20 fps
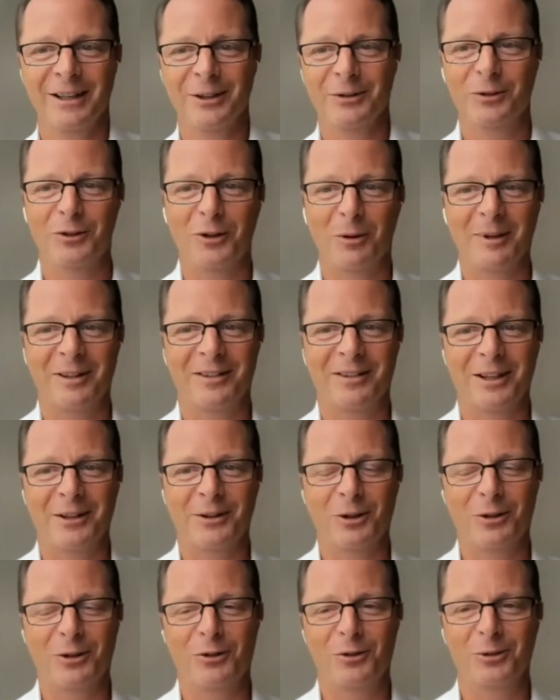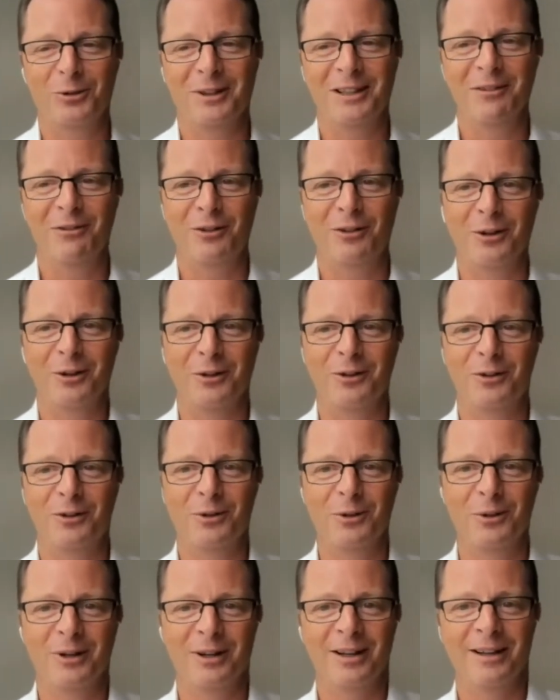some extent not too different
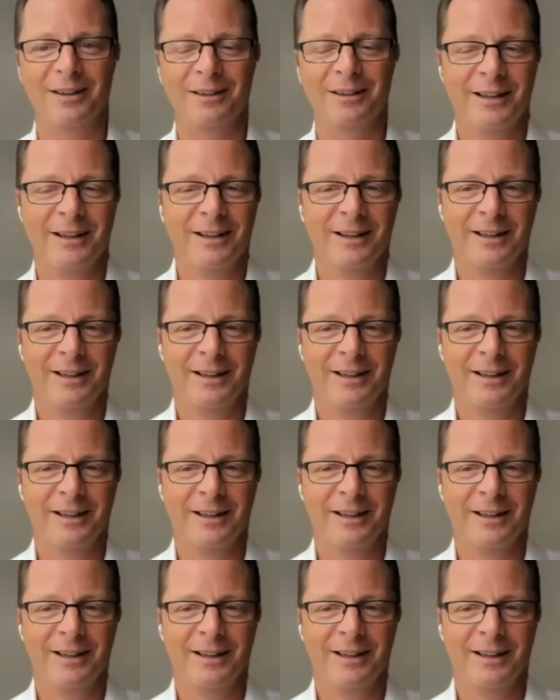to